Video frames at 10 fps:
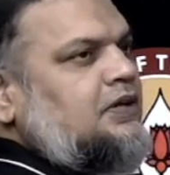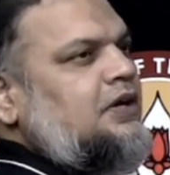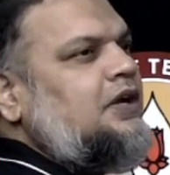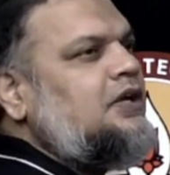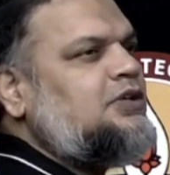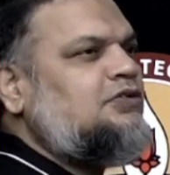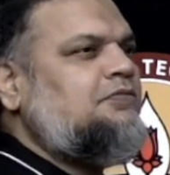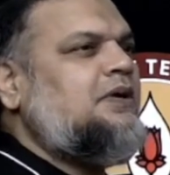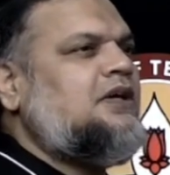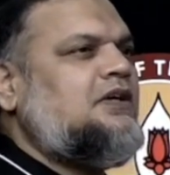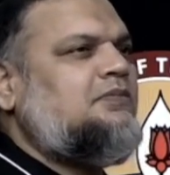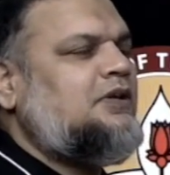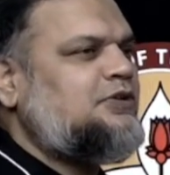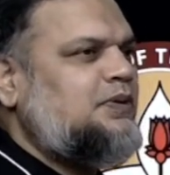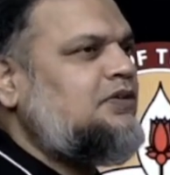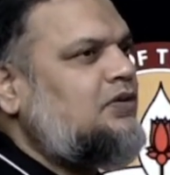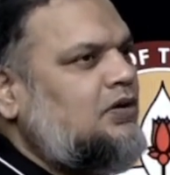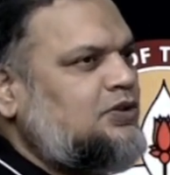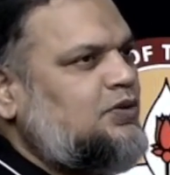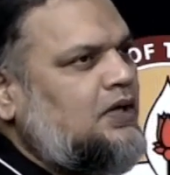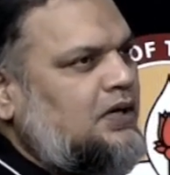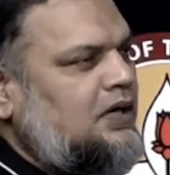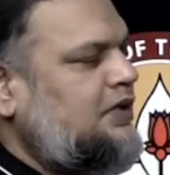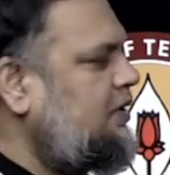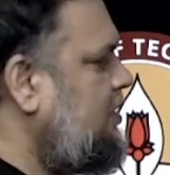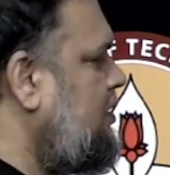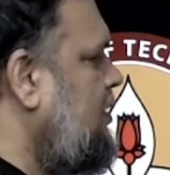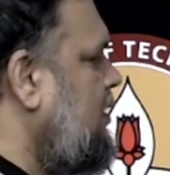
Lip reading: the details of PhD placements are also enlightened.